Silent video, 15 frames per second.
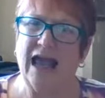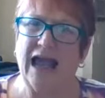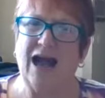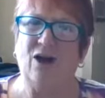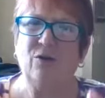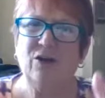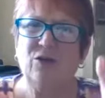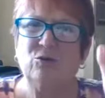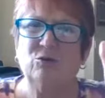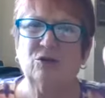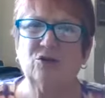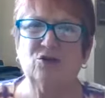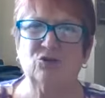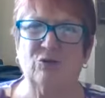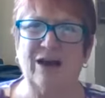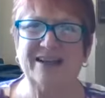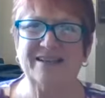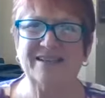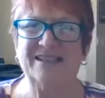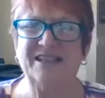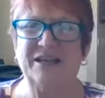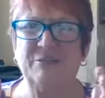How do you
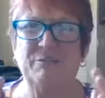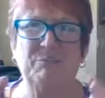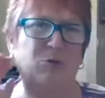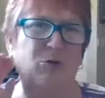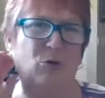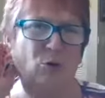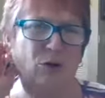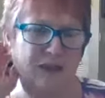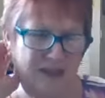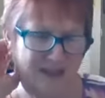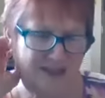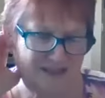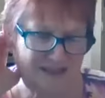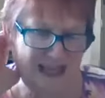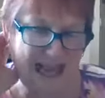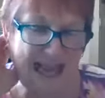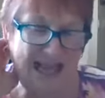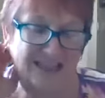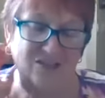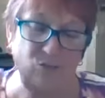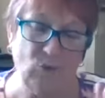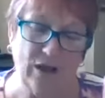address the employees
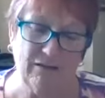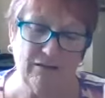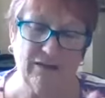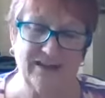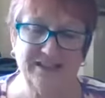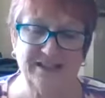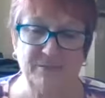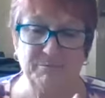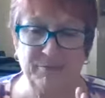as well as the